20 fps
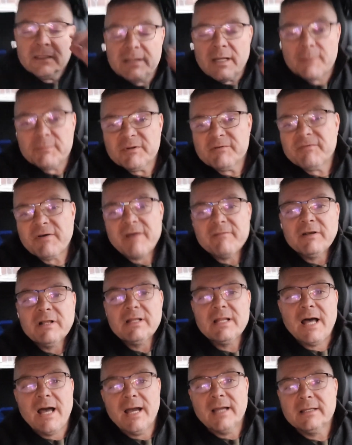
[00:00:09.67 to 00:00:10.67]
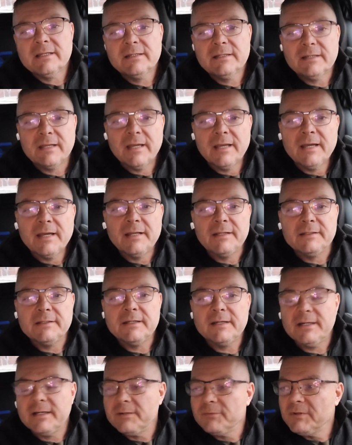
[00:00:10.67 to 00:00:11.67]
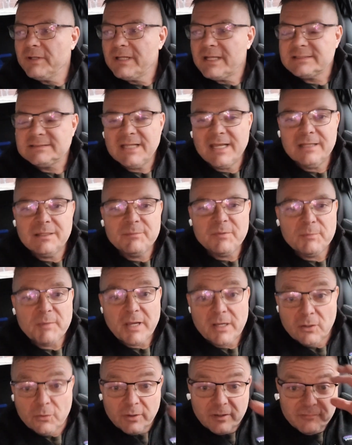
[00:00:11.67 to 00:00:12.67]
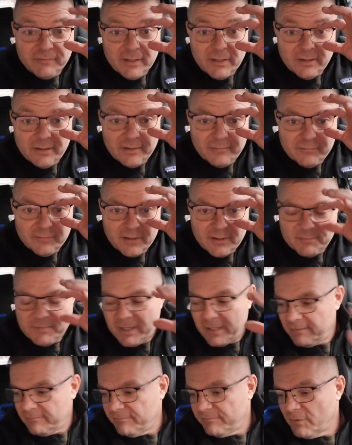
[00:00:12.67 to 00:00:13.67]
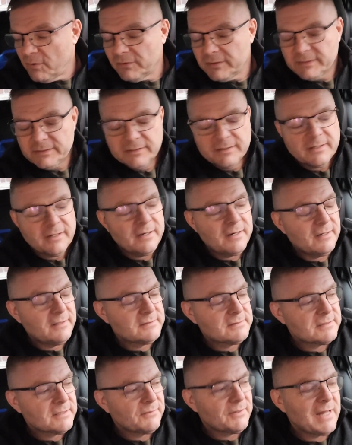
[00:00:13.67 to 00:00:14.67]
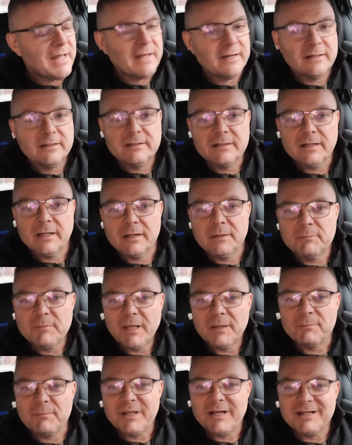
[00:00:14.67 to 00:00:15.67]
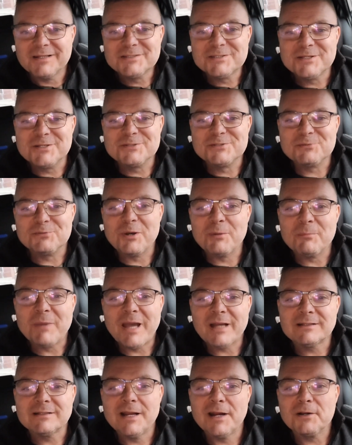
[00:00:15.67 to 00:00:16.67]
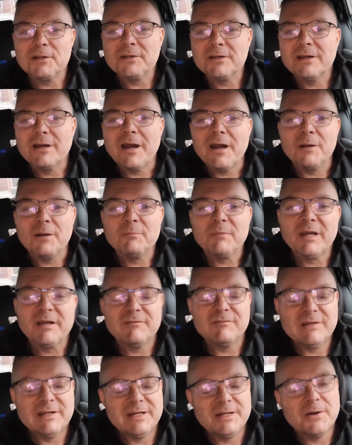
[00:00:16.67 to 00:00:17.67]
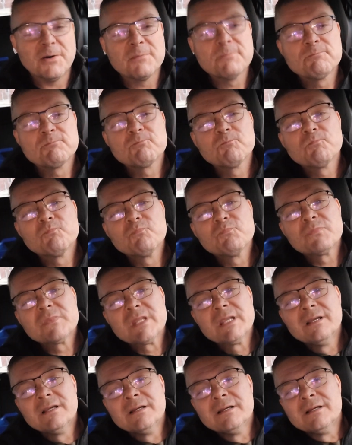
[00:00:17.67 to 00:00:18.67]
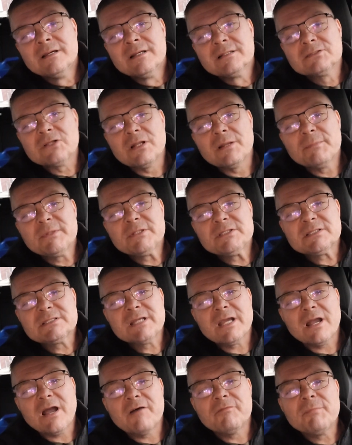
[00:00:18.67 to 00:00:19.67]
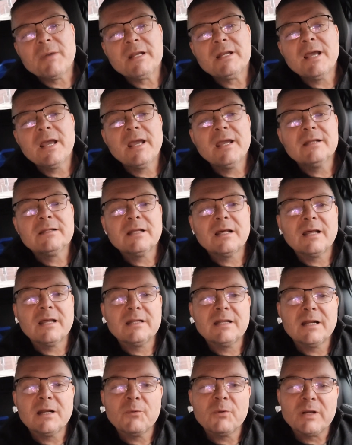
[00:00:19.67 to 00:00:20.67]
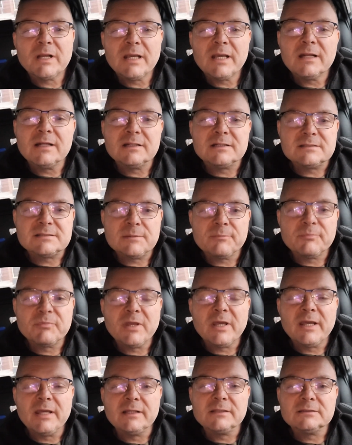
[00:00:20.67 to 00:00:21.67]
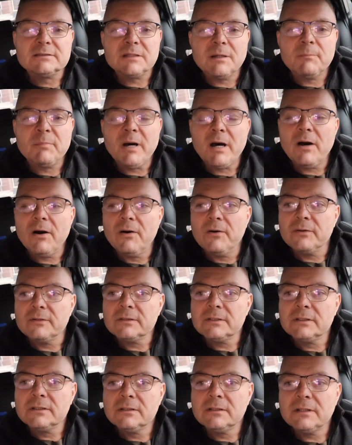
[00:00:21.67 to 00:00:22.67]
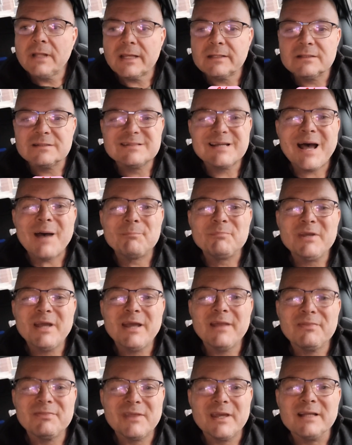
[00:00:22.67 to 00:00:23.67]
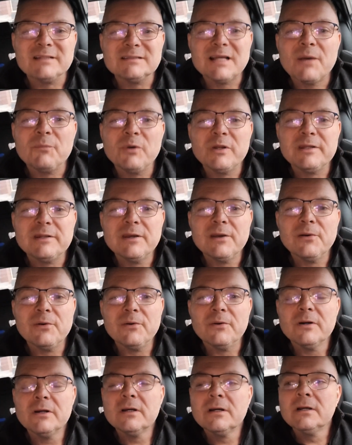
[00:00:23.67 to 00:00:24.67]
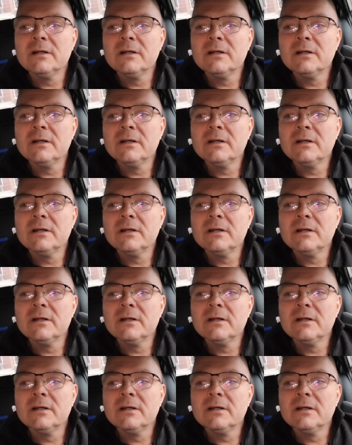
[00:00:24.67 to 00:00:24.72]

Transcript: near 5 o'clock, and I realized, hey, let me make a quick video. I forgot my phone in the car, and I was like, well, that'll make me an excuse to run back down to the car and make a video. So let me just kick off my day, and then I want to get into some things about like the top 10 things I would do